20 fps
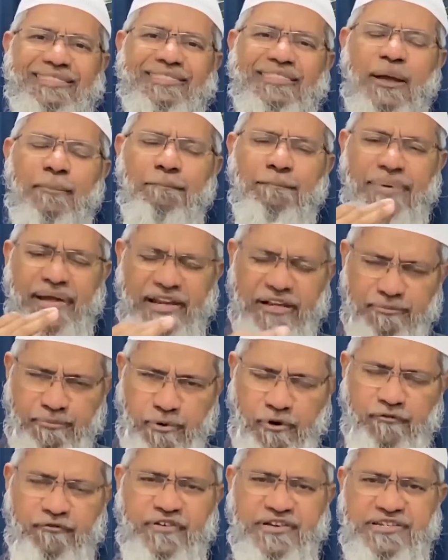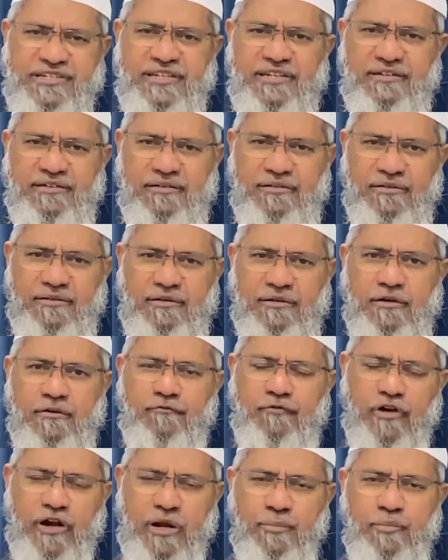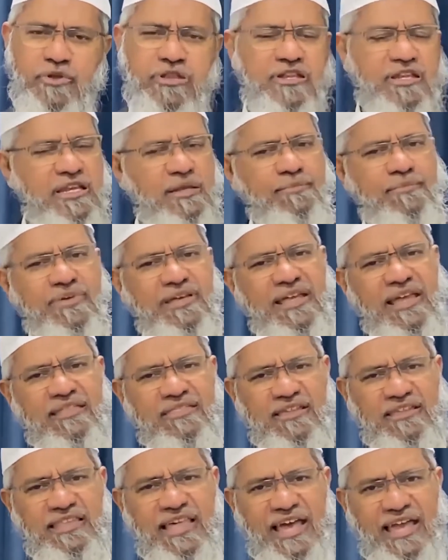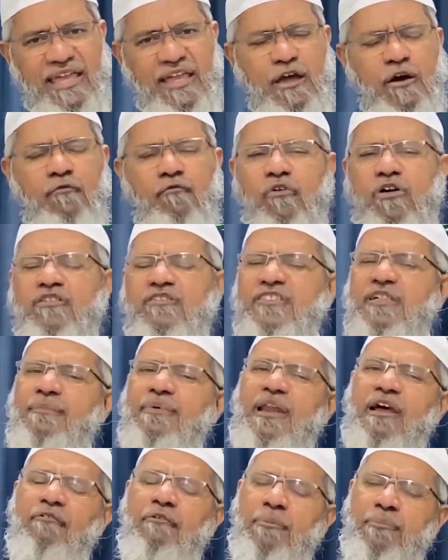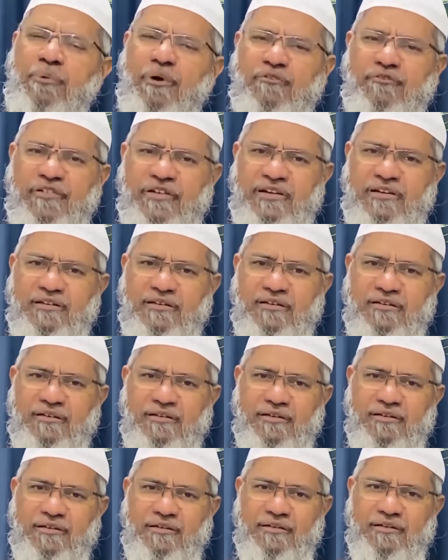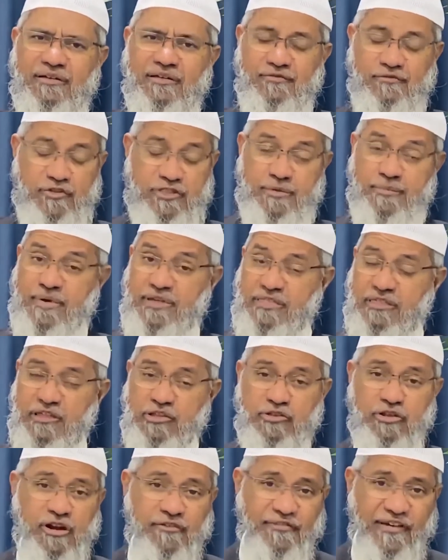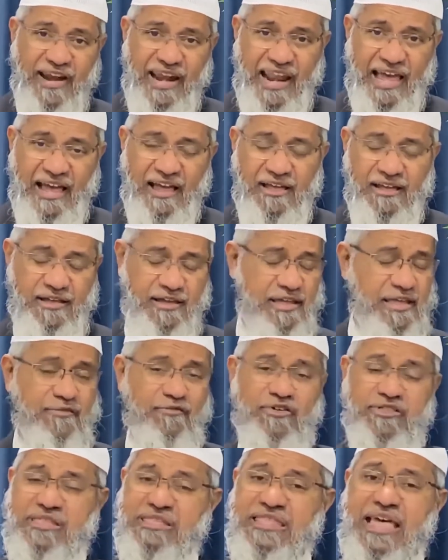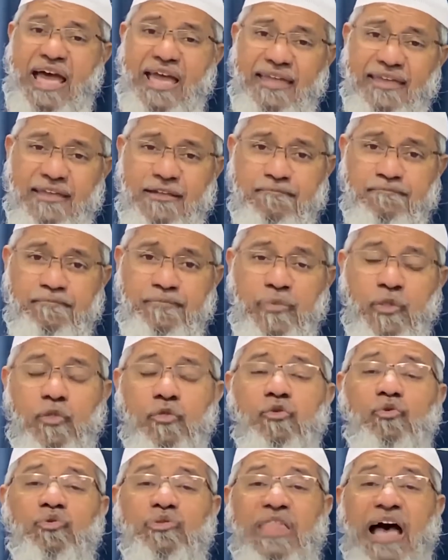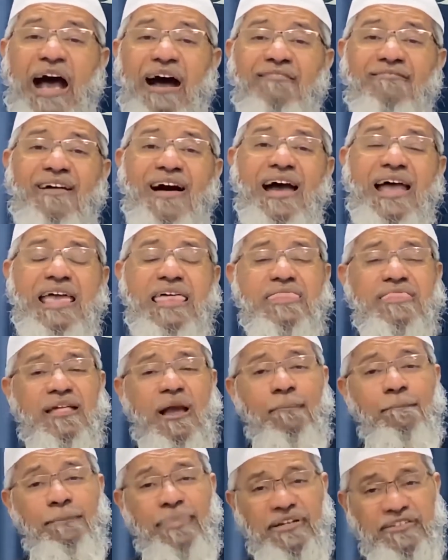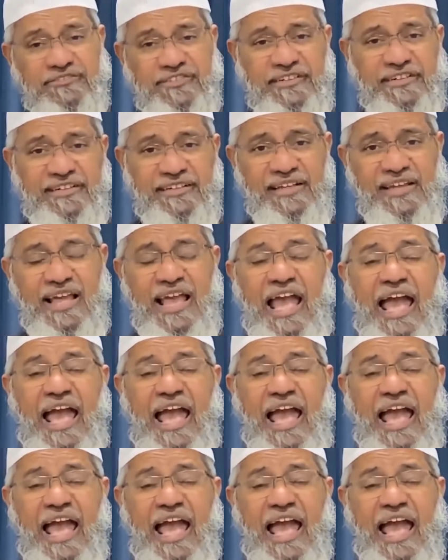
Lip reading: The best profession for a Muslim is a da'i. What is the beloved Prophet? was a messenger of Allah. He was a da'i. So da'wah is compulsory.